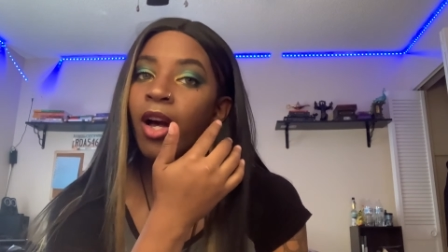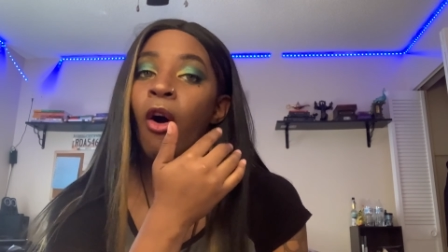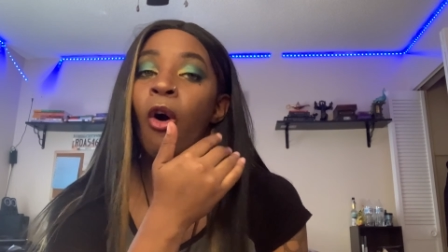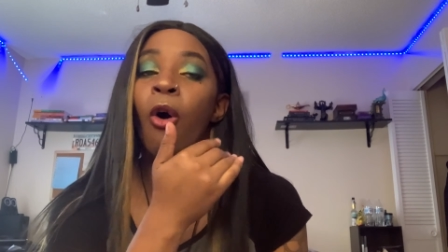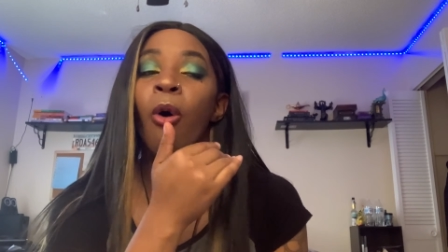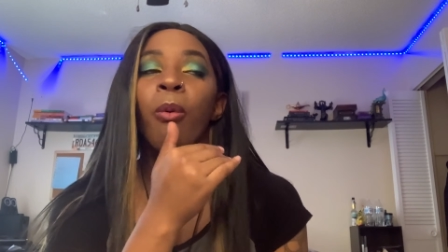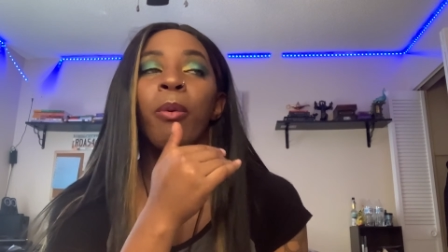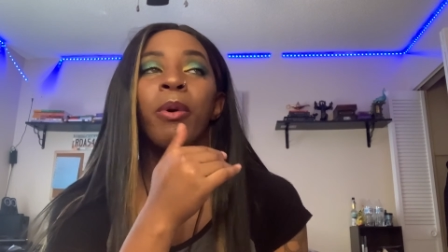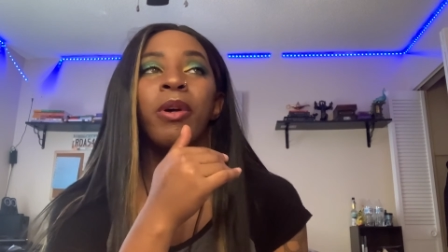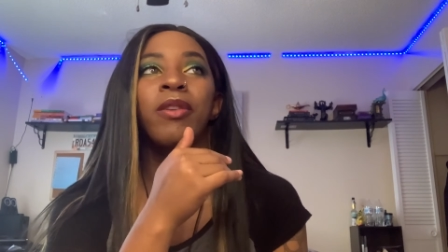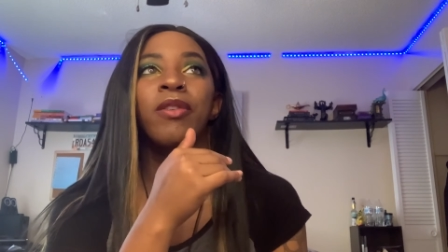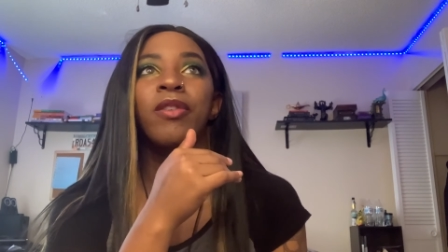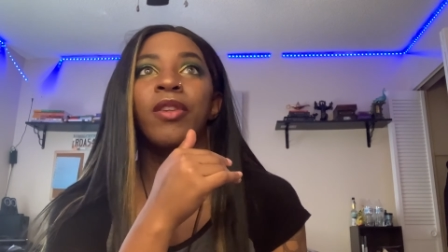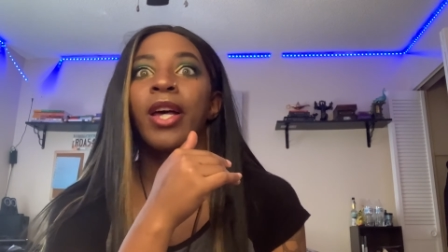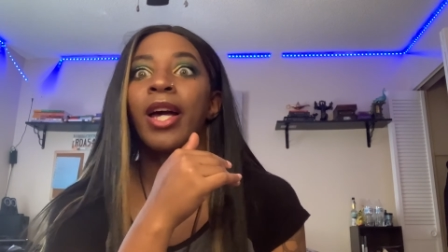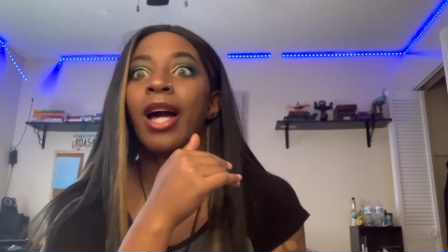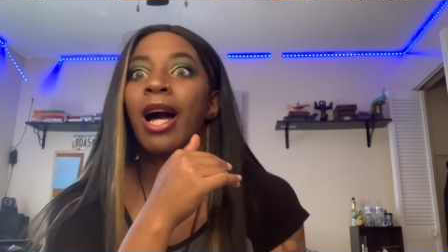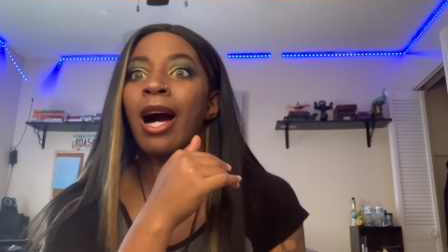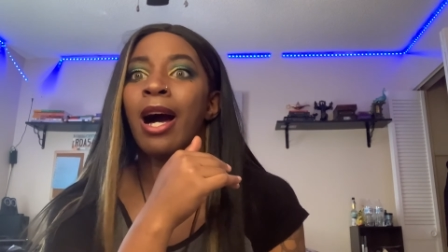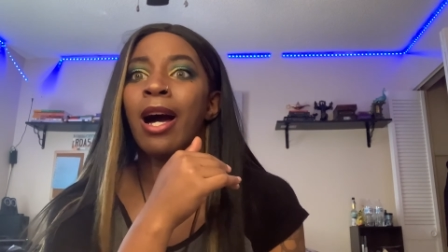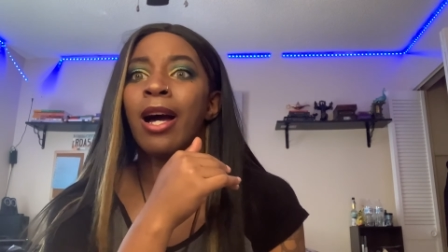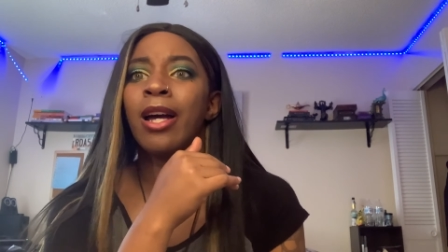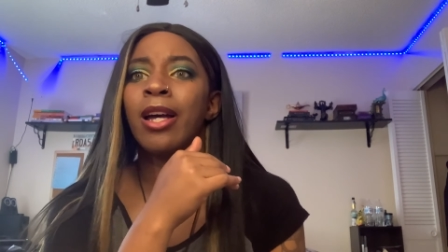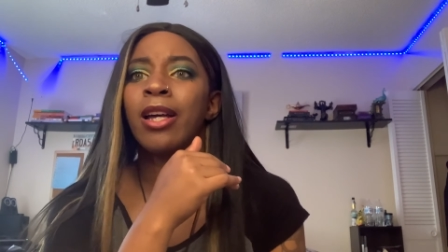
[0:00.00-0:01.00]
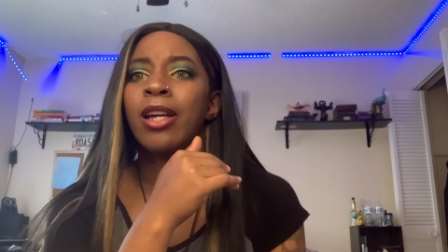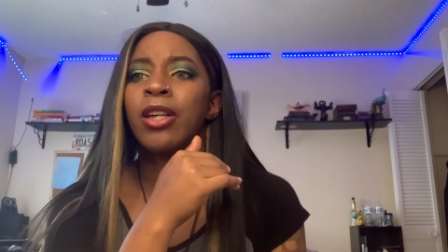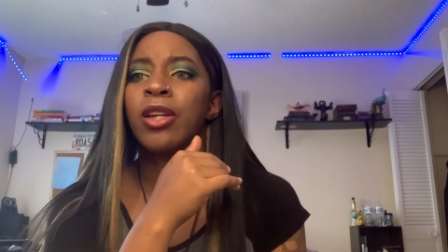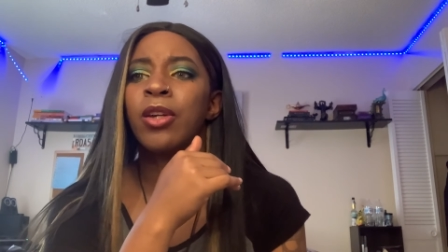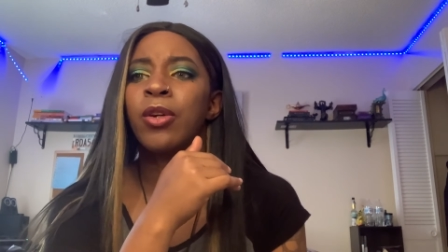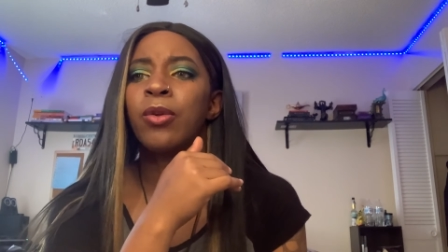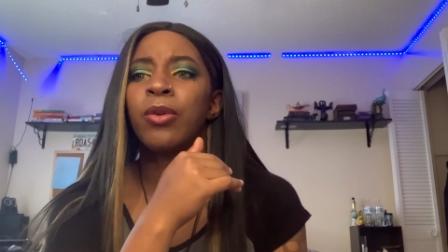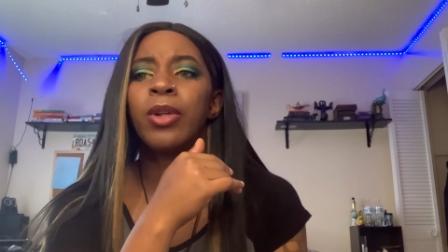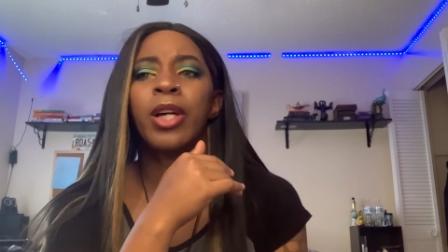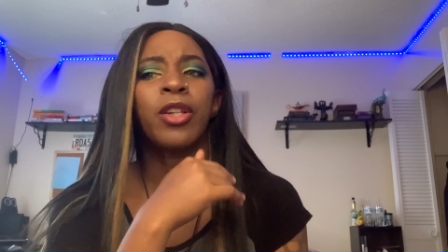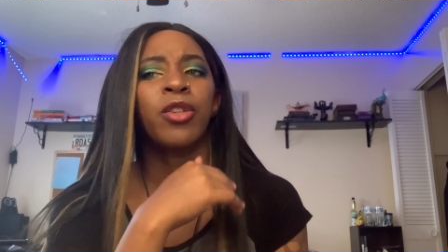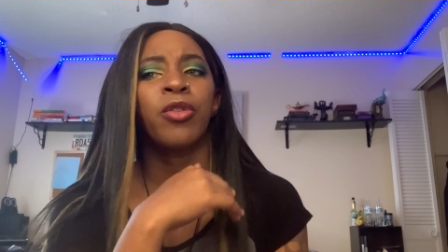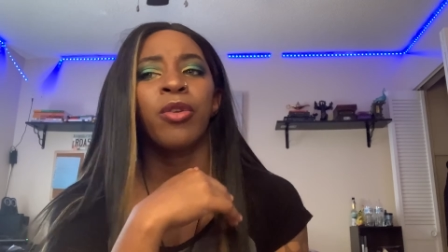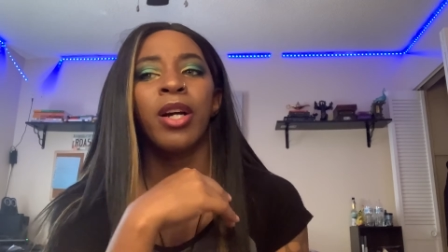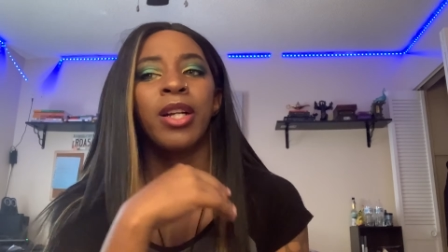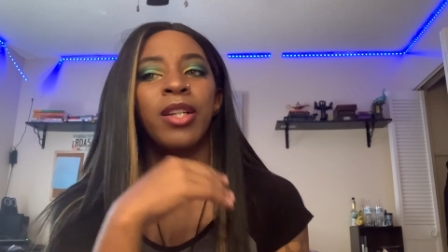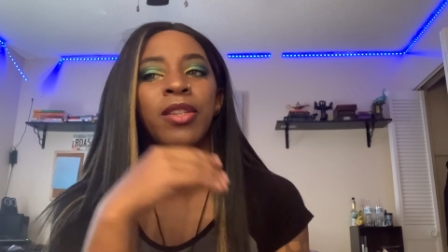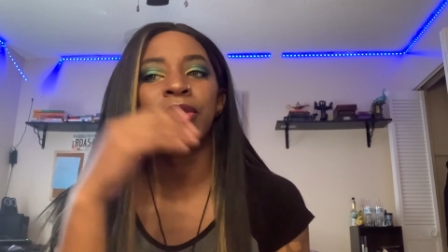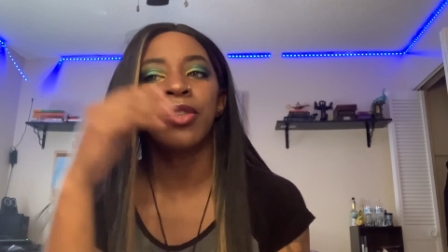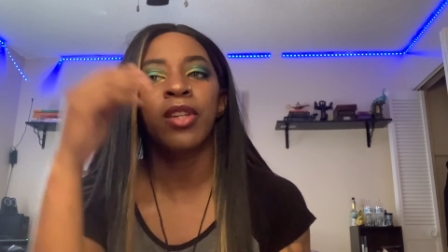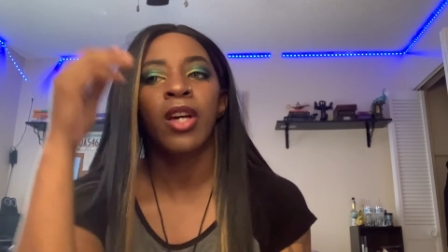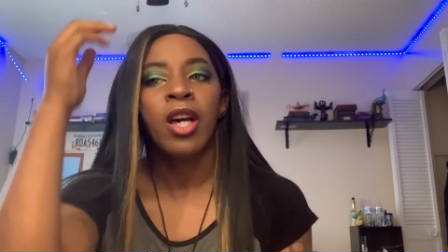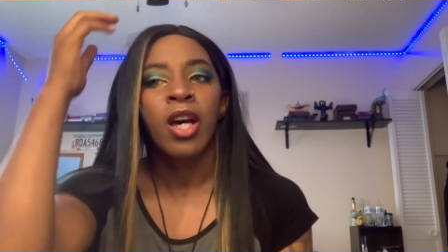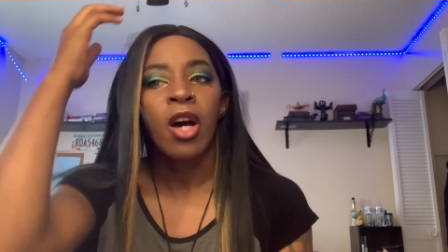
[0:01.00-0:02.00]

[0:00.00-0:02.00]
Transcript: always like eyeing you, like trying to,